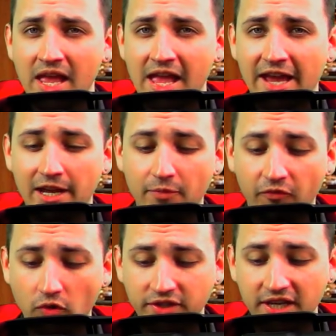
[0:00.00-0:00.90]
At number
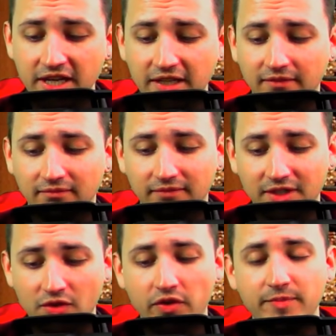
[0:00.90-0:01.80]
14
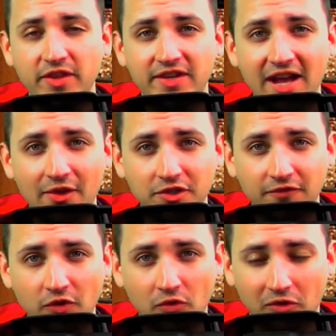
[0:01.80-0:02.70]
is going to be the Dallas
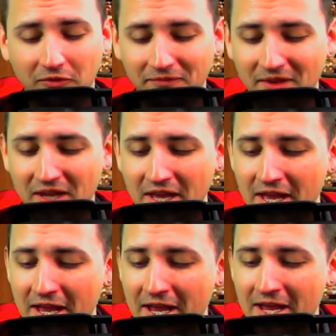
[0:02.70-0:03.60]
Fuel.
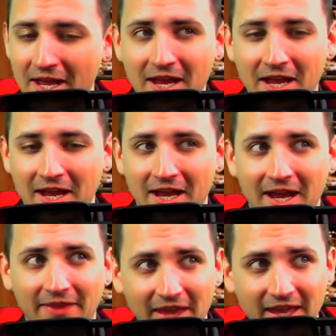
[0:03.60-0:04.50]

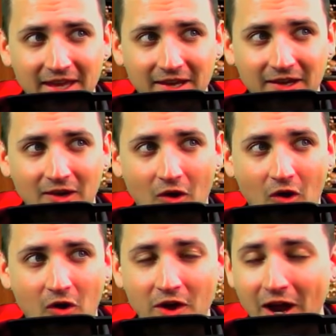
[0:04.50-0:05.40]
And they
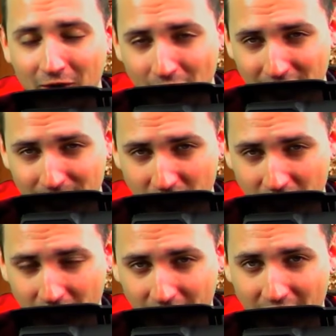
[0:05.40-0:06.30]
are not going to
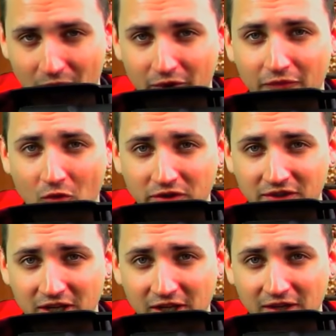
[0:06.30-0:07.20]
move. They were at
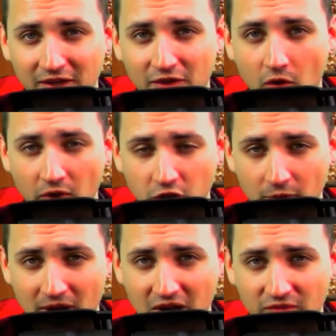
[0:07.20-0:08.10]
14 in the
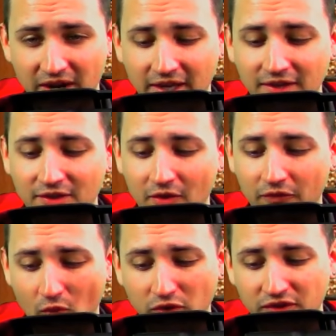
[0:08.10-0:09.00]
original power rankings. They're at
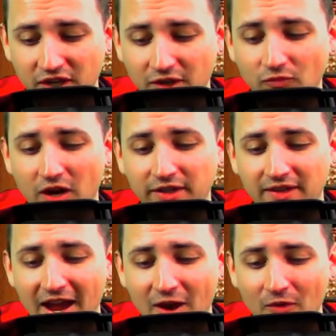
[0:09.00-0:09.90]
14 right
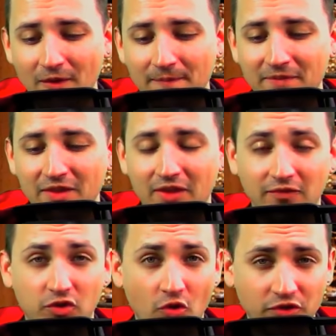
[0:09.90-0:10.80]
now.
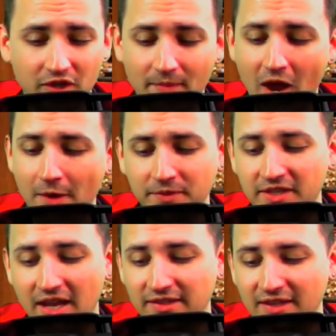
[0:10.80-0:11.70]
They've shown some
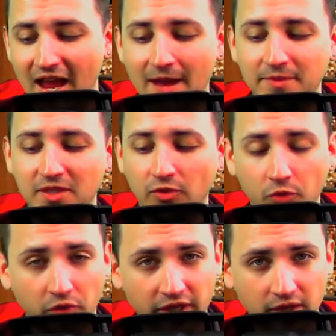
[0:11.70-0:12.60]
upsets,
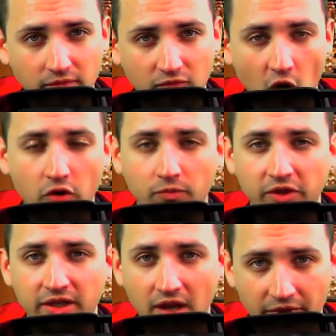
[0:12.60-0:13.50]
absolutely,
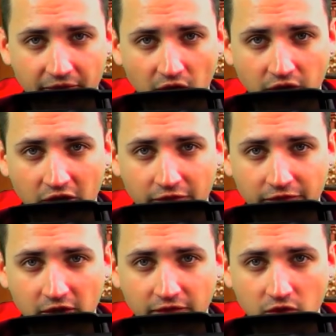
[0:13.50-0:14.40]
notably the
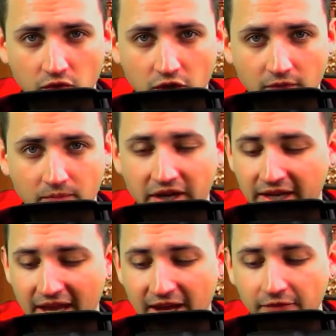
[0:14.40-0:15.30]
Philadelphia Fusion. But
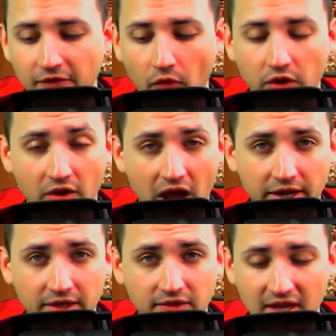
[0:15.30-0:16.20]
again, Philly not
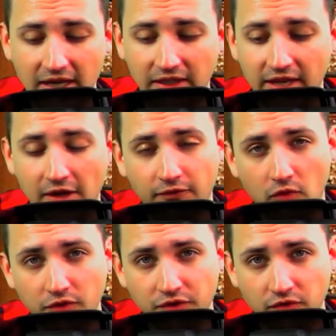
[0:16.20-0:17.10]
exactly at
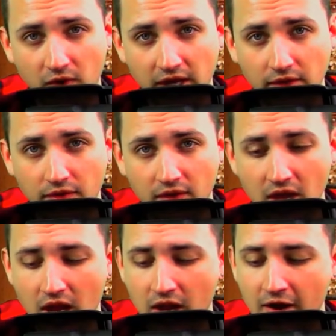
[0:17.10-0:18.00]
full strength.
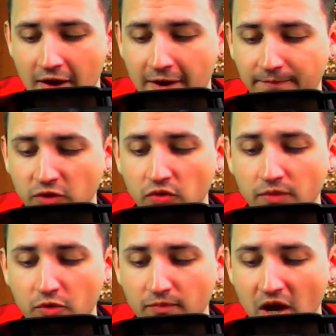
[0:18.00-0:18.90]
Due to
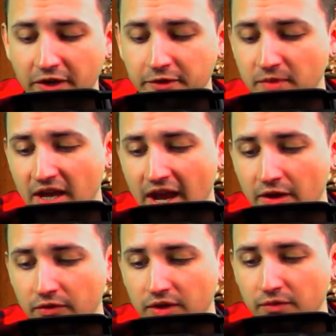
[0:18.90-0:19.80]
Boombox being
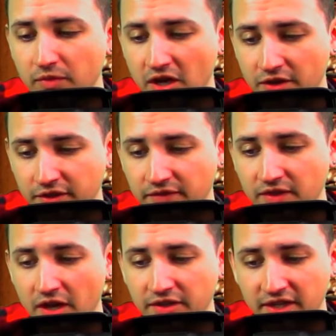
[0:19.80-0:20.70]
out because of
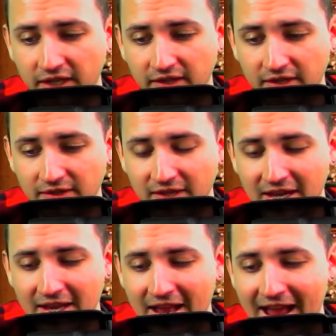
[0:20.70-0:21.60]
a sickness.
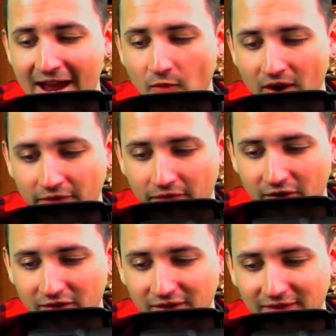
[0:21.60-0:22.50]

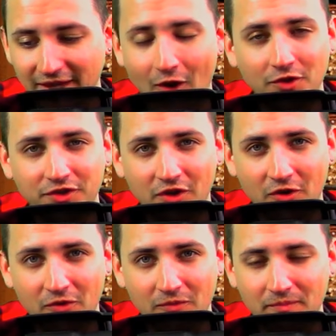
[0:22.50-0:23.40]
However, they
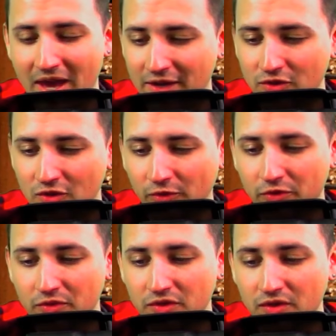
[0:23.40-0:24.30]
also managed to lose